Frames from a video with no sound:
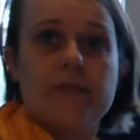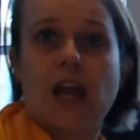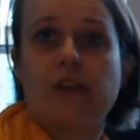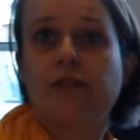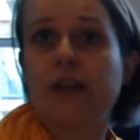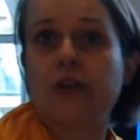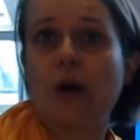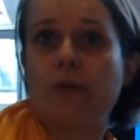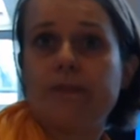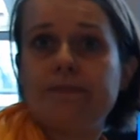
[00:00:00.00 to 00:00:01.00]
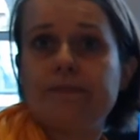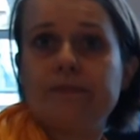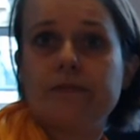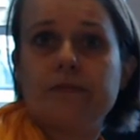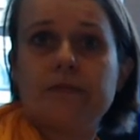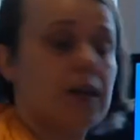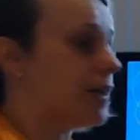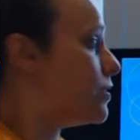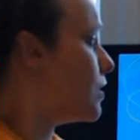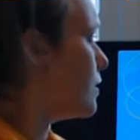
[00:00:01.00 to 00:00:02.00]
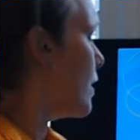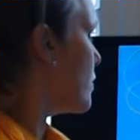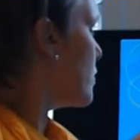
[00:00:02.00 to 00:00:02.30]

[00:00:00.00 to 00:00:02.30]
Everything's open. It's, there's